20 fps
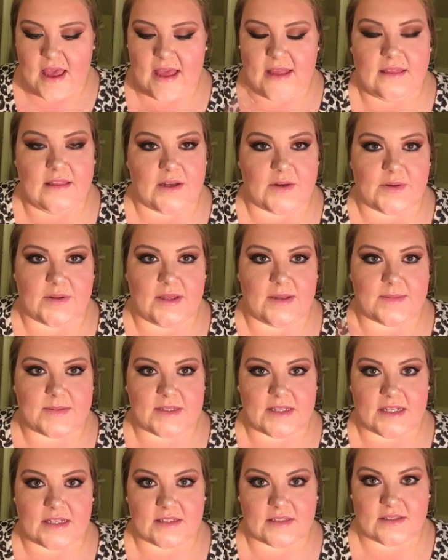and liquid
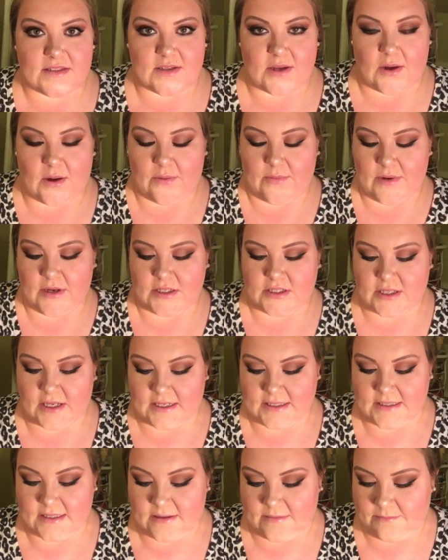lipsticks. So I want to
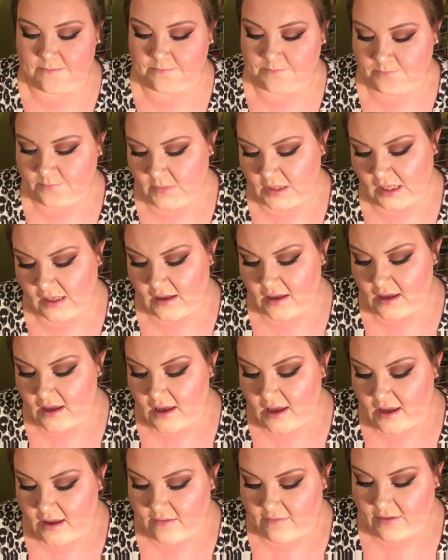try some
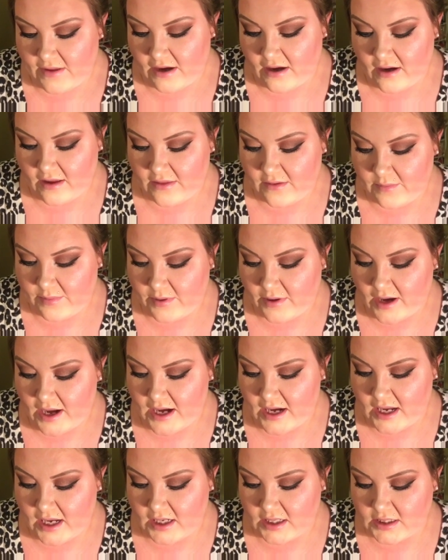of their other
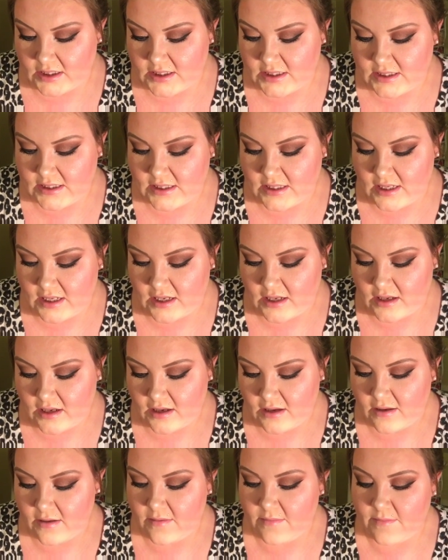products.
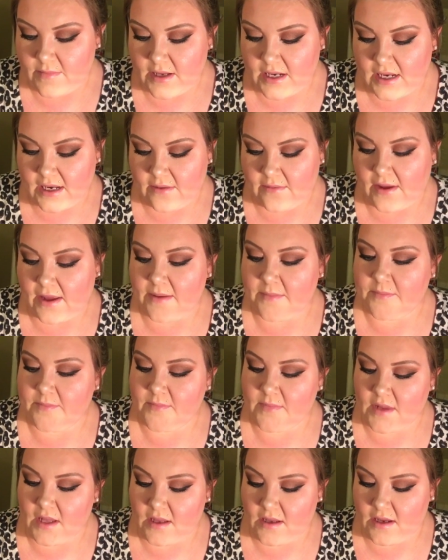But anyway,
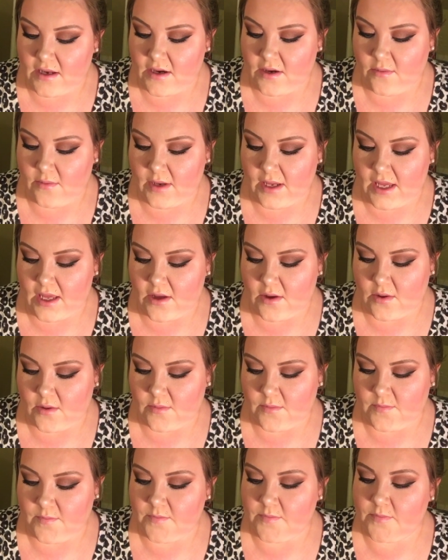here we
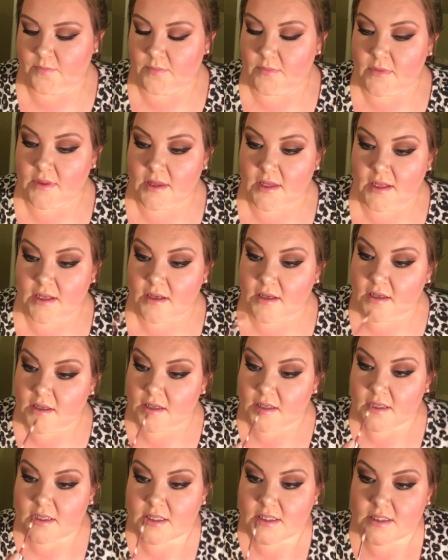go.
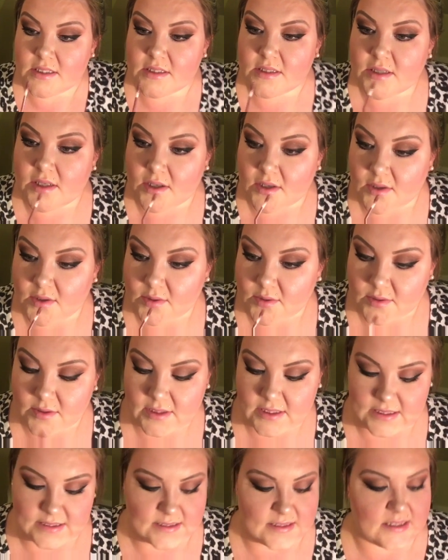So
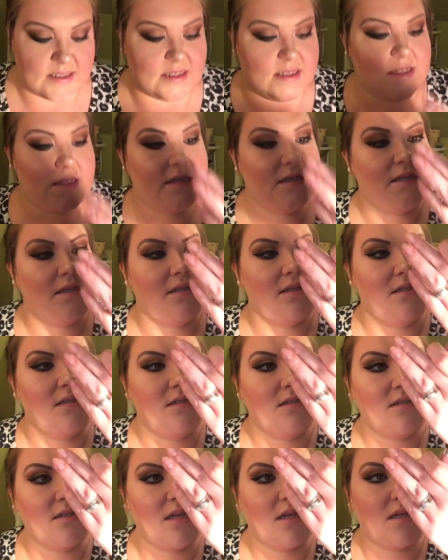this
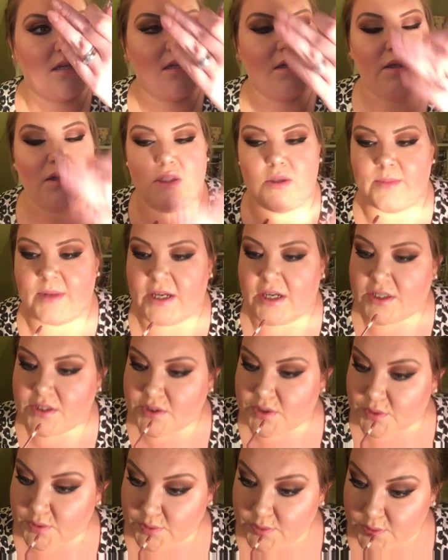is Lumiere
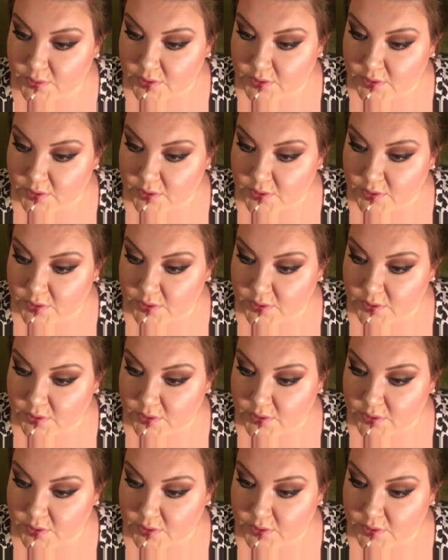2,